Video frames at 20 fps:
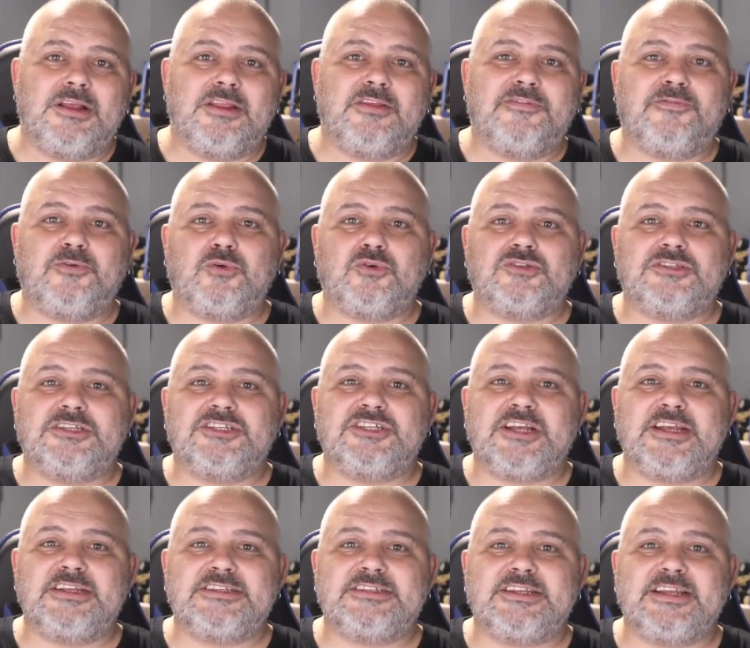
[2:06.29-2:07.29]
The force
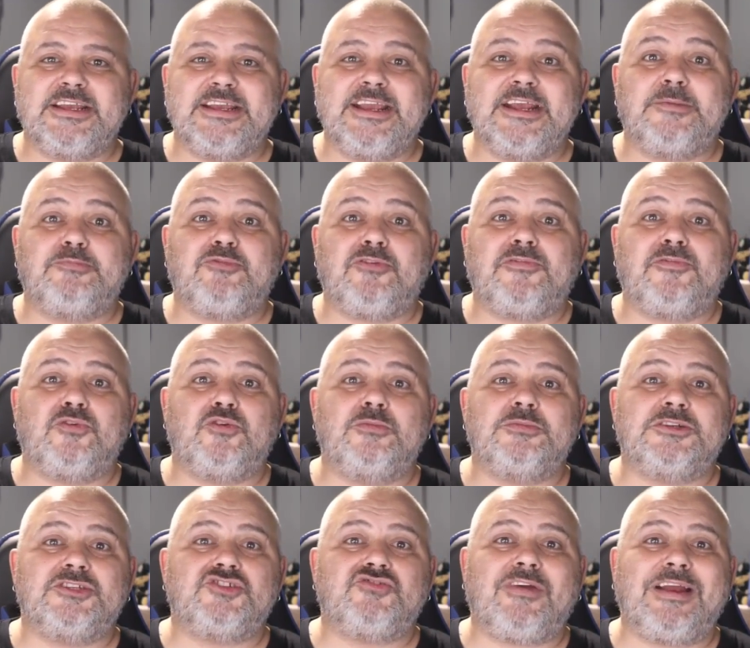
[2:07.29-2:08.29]
suggests that he had
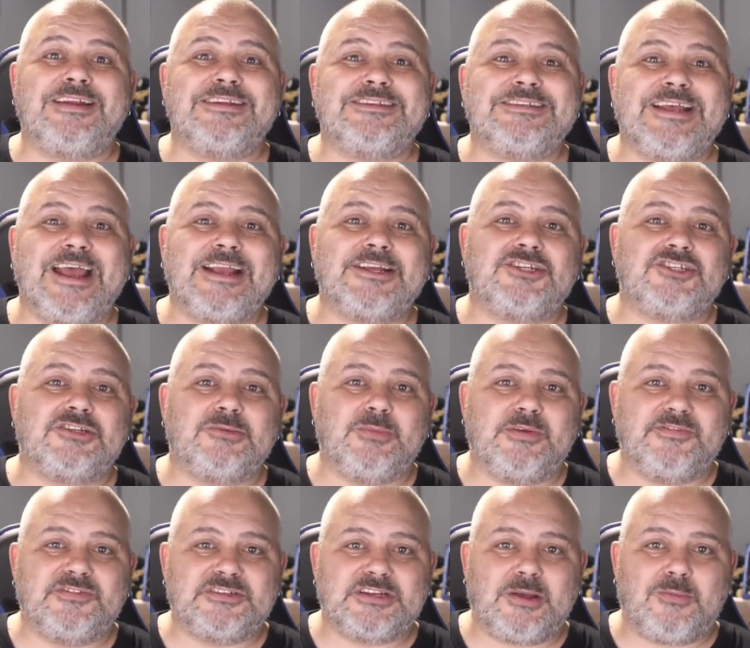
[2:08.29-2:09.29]
performed a transaction
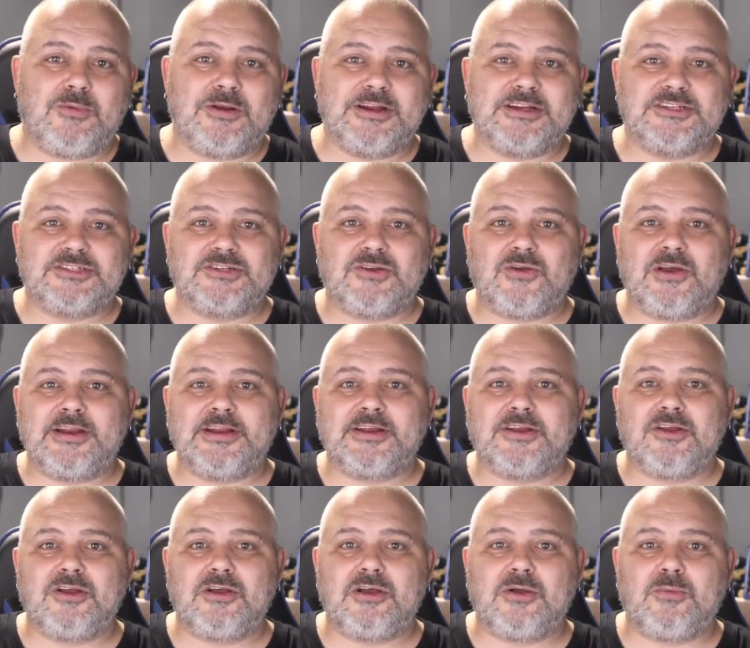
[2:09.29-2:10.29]
with someone inside a
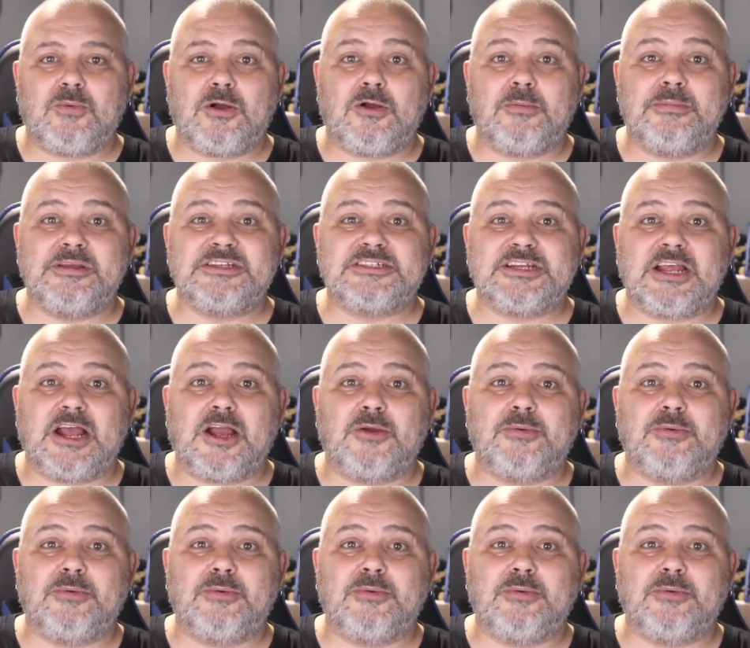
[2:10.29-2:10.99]
car while Mr.